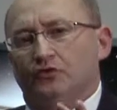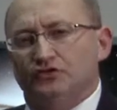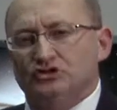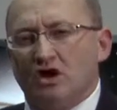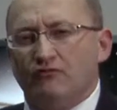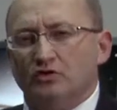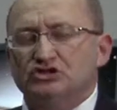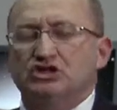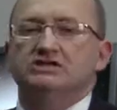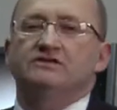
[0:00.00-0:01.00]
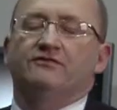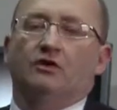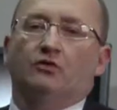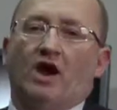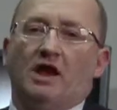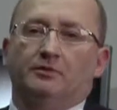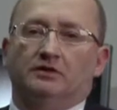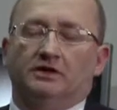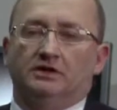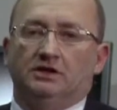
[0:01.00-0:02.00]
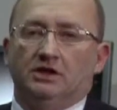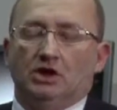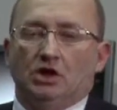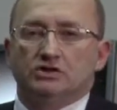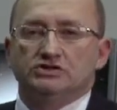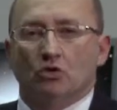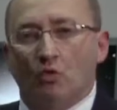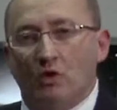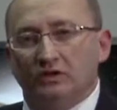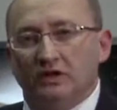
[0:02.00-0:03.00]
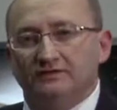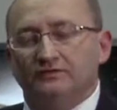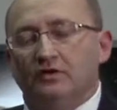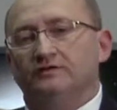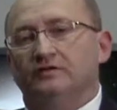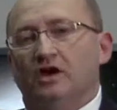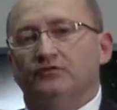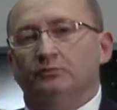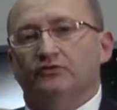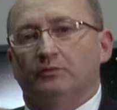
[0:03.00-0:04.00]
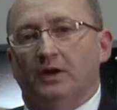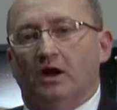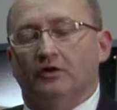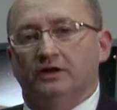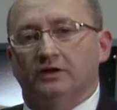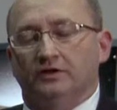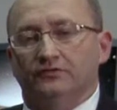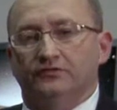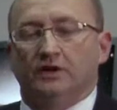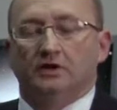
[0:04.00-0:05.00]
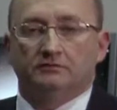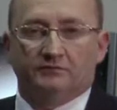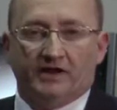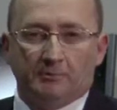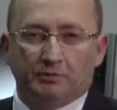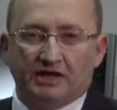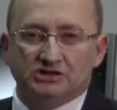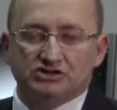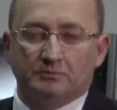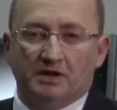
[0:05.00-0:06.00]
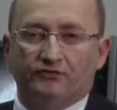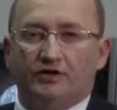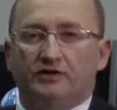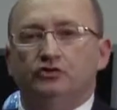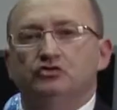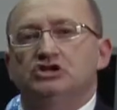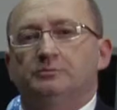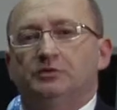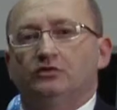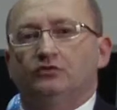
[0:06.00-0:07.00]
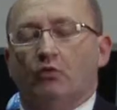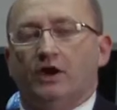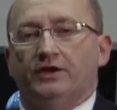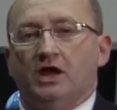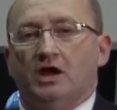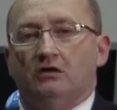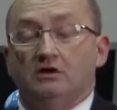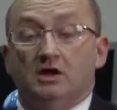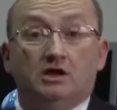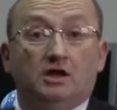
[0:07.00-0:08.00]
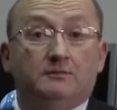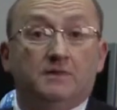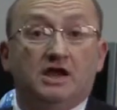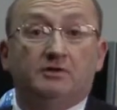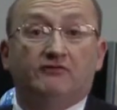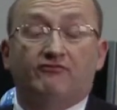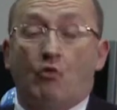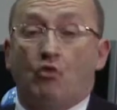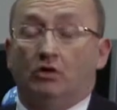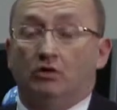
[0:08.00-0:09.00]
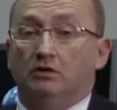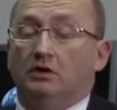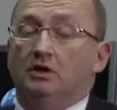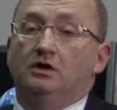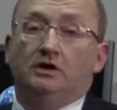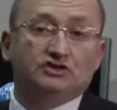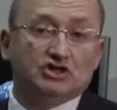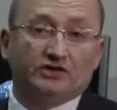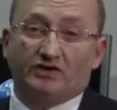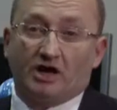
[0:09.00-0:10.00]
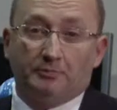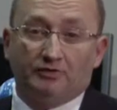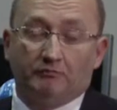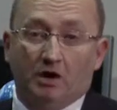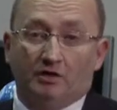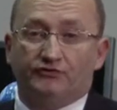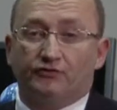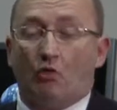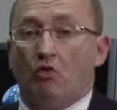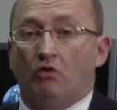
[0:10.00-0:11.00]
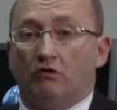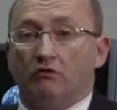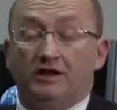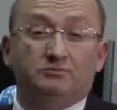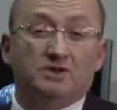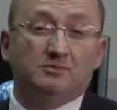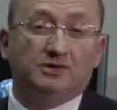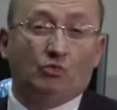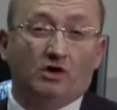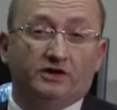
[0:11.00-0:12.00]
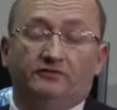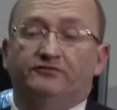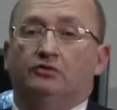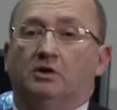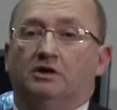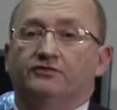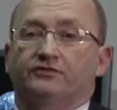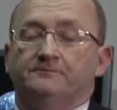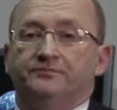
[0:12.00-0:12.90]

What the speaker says: So the software's changing very rapidly. So what we like to talk to customers about is the application may say 2 GPUs right now. It may be 4 in just a couple of months, or it may be 1 in a few months.